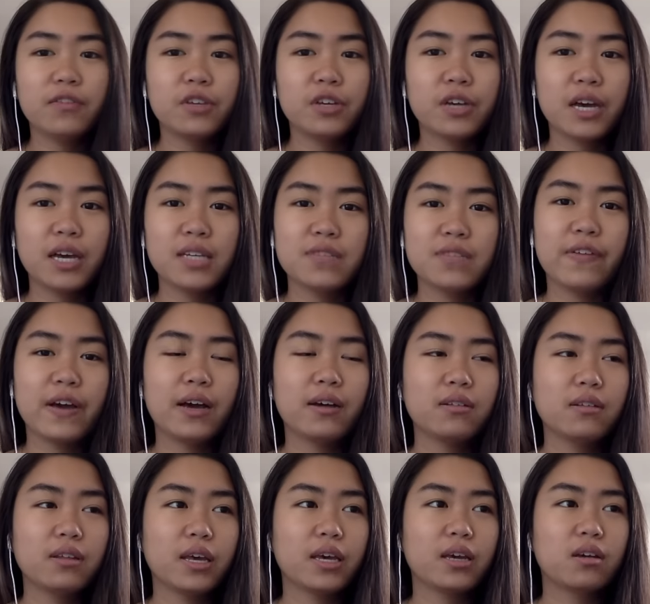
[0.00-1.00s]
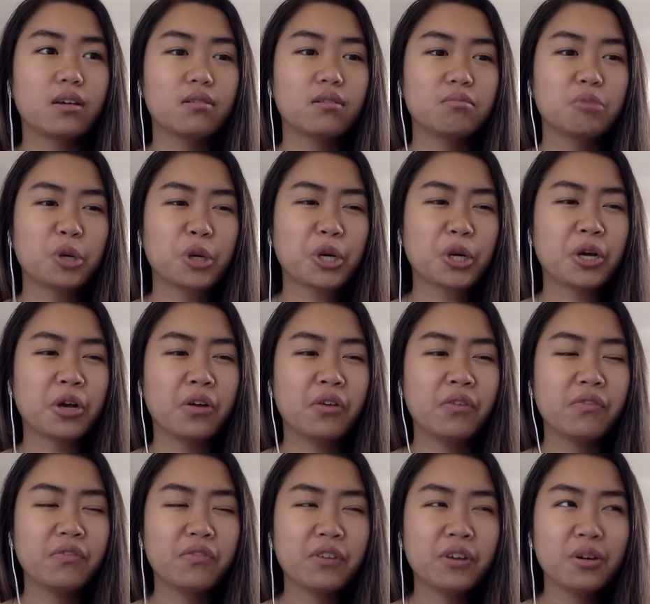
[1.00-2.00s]
you guys found like more
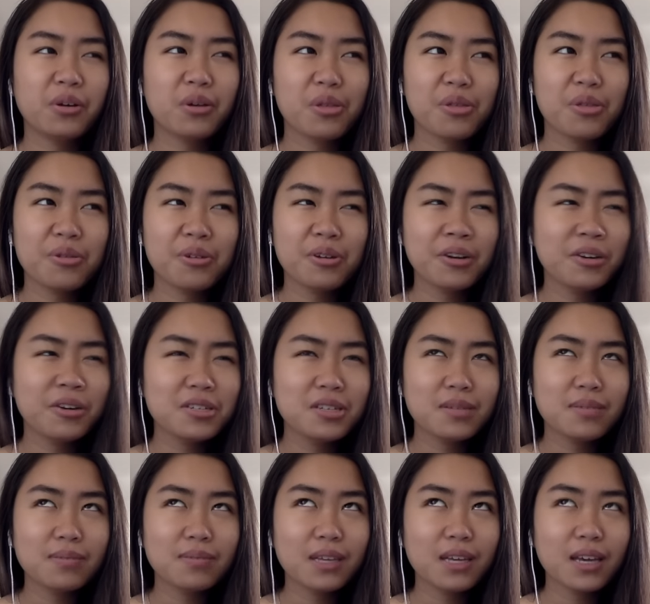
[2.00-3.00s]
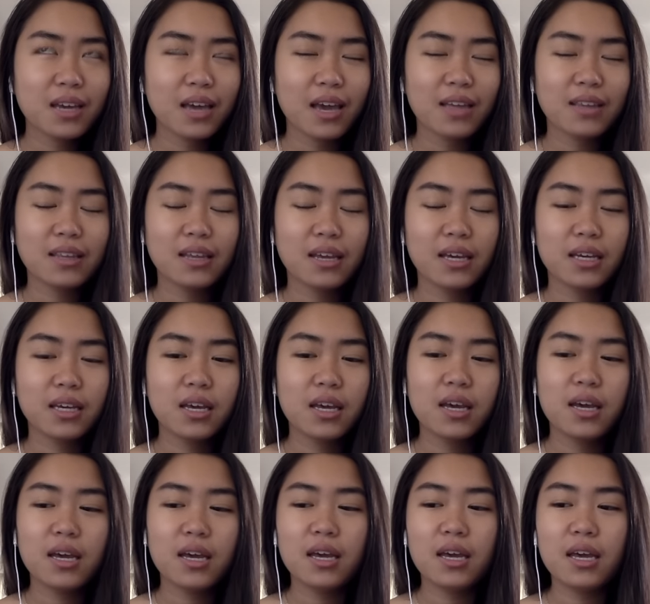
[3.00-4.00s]
comfort through it or something, and like
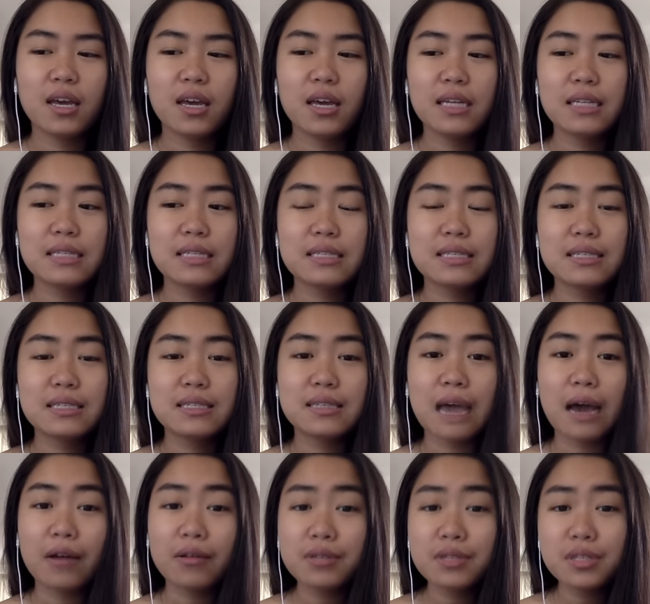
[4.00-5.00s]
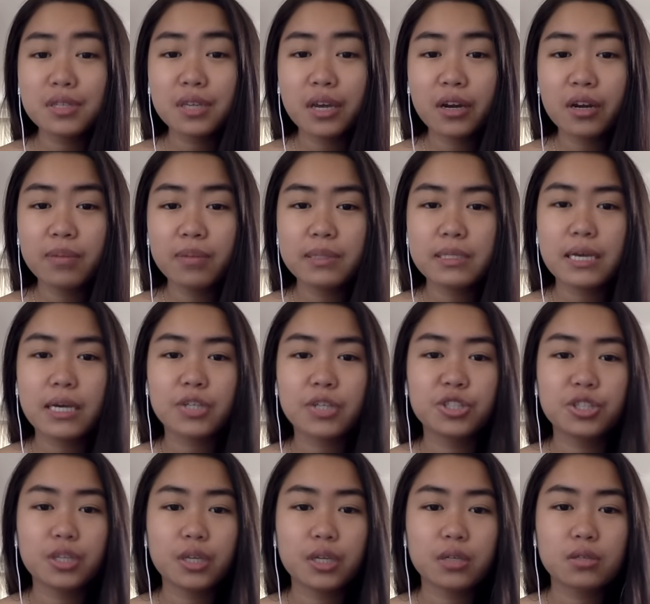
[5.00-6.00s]
it sounds scary, but it's
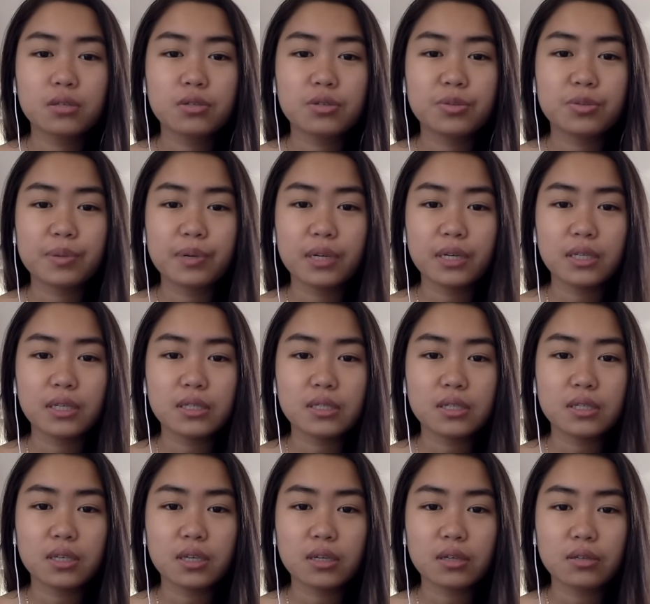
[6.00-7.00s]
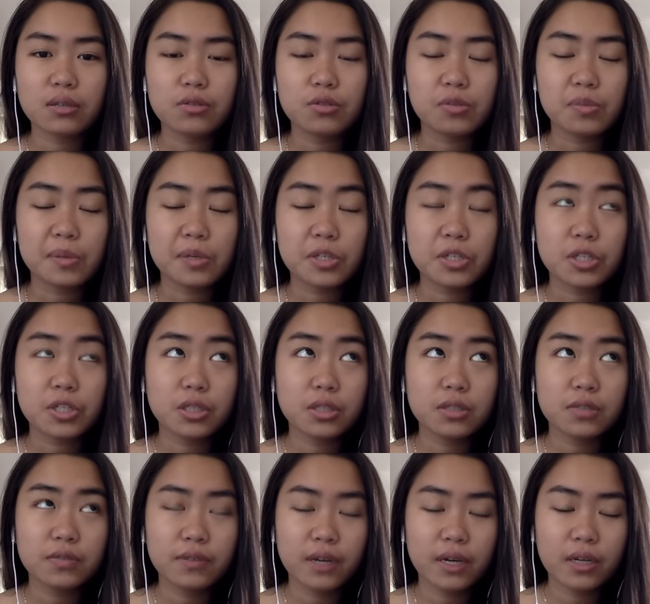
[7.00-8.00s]
actually like super easy and super chill
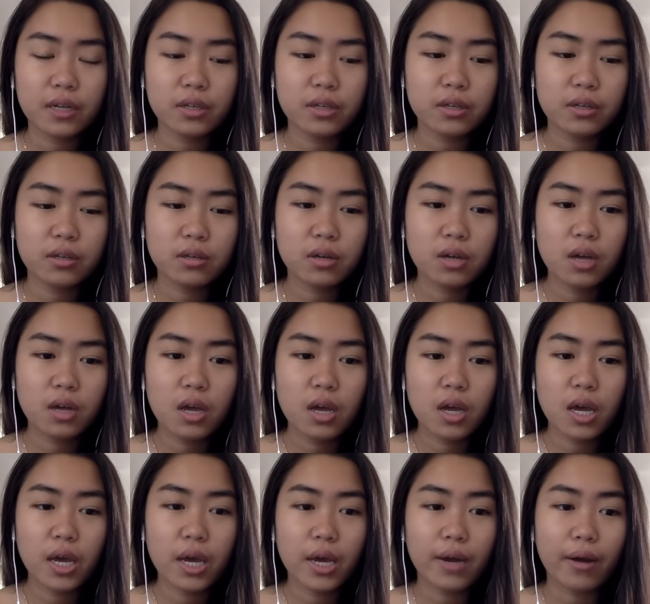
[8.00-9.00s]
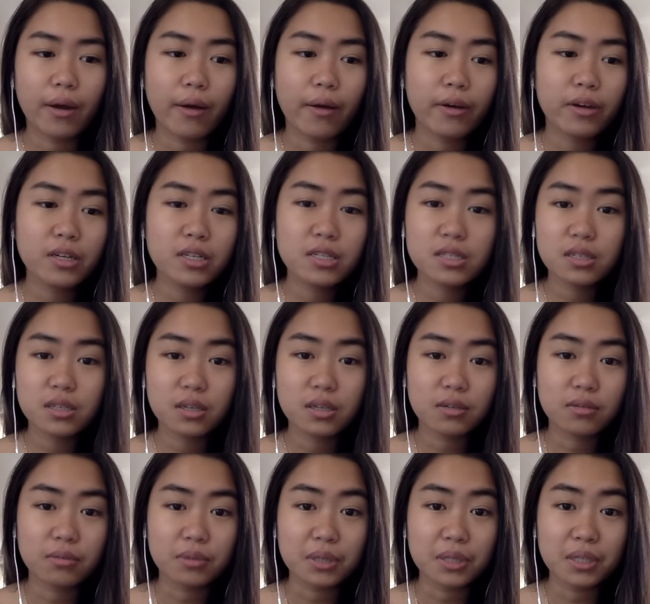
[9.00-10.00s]
to fly alone. And I honestly
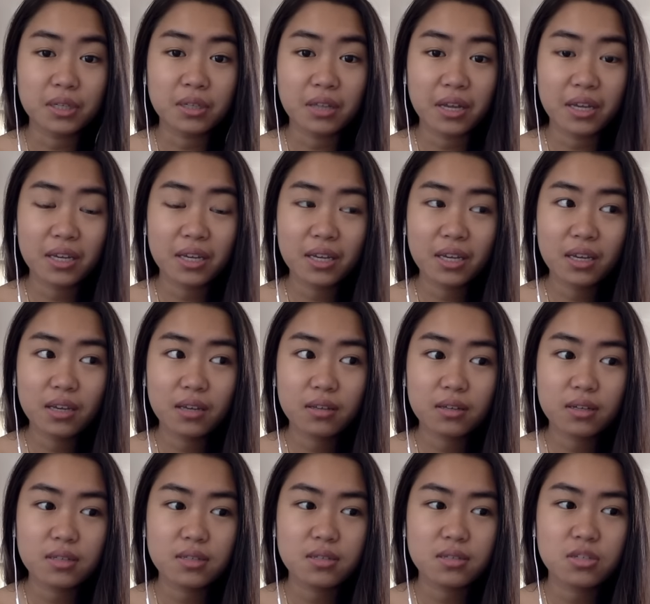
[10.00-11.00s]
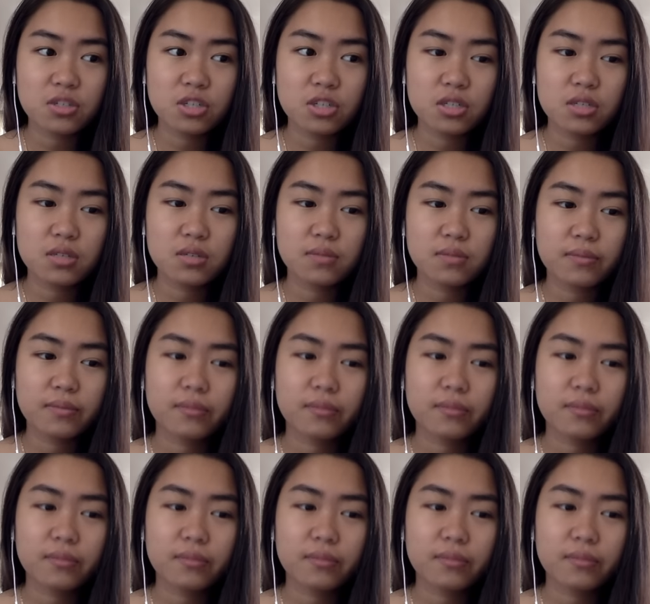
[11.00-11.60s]
really like it because it's just